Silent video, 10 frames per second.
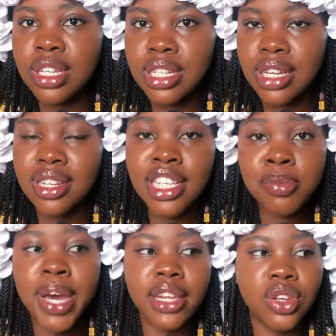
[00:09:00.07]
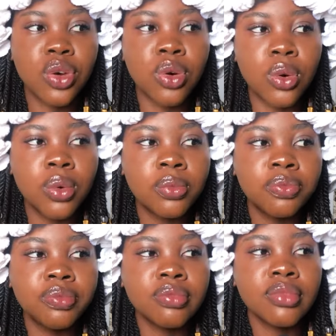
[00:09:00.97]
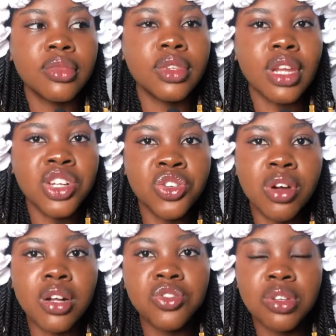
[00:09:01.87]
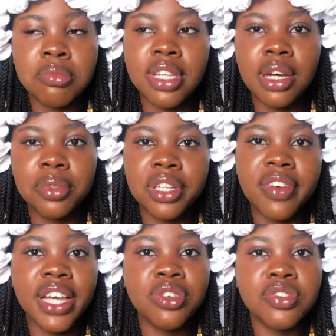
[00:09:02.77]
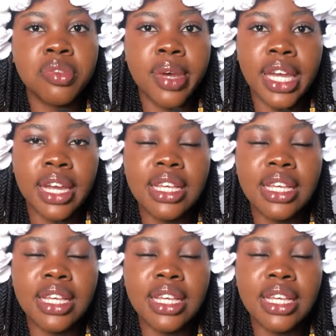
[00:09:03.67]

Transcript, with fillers: not there, despite the whole natural treatment and whatever I use for my hair.